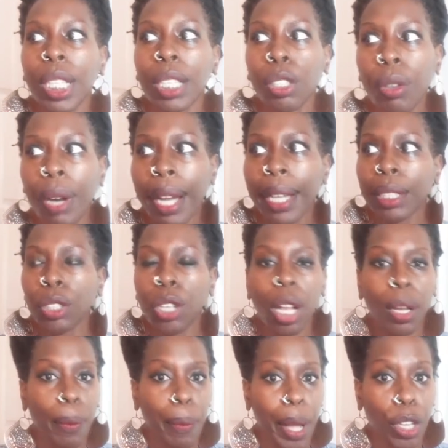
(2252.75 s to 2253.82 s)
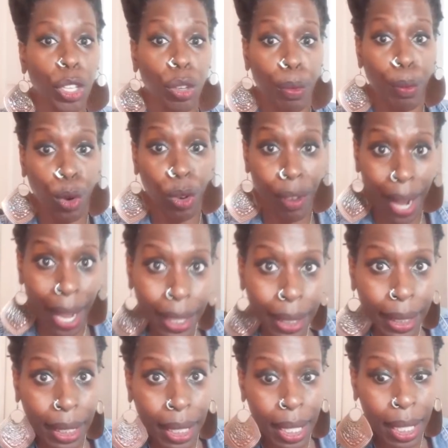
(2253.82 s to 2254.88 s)
they cry and talk about your
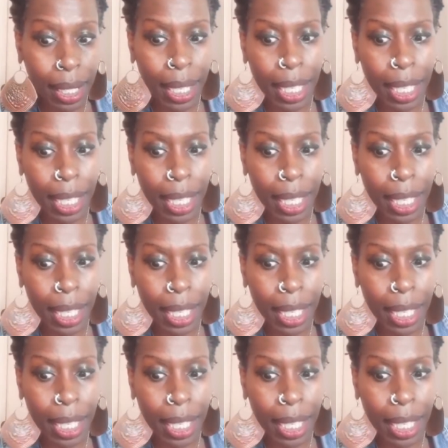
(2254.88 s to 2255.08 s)
morality,